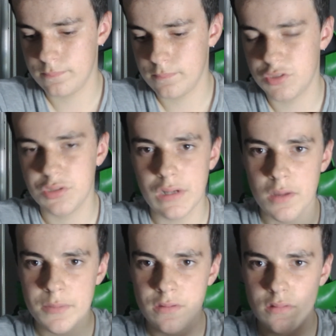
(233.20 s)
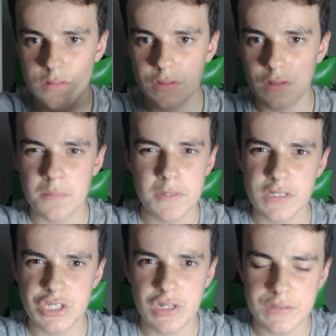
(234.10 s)
Soonami, Soonami
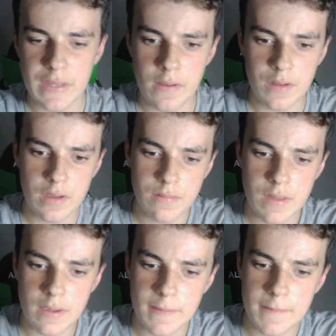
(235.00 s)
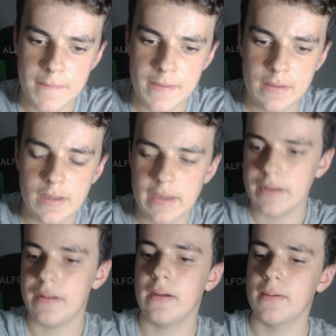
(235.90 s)
gets shut down, I think.
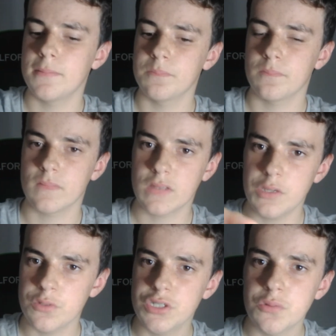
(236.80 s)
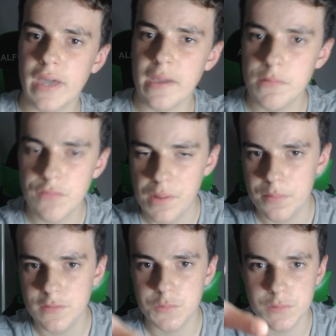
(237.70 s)
And um, the original game
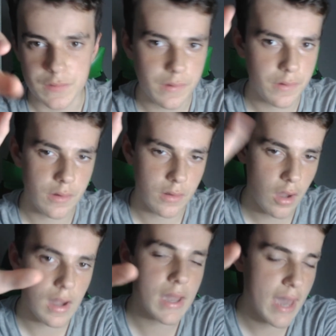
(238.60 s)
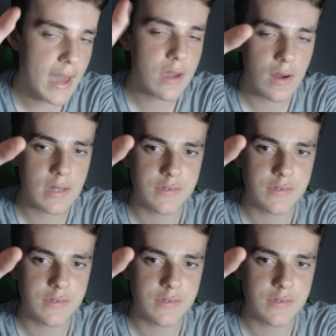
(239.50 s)
developers with the AI